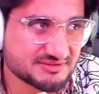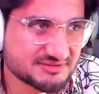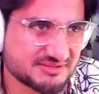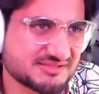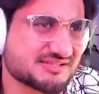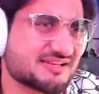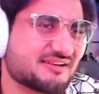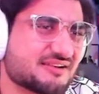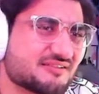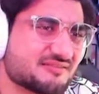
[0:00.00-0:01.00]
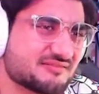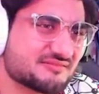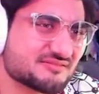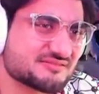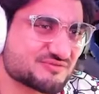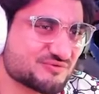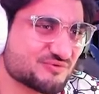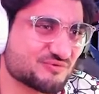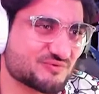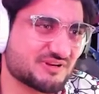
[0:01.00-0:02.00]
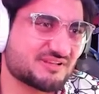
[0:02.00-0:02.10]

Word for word: This kid in a school, right?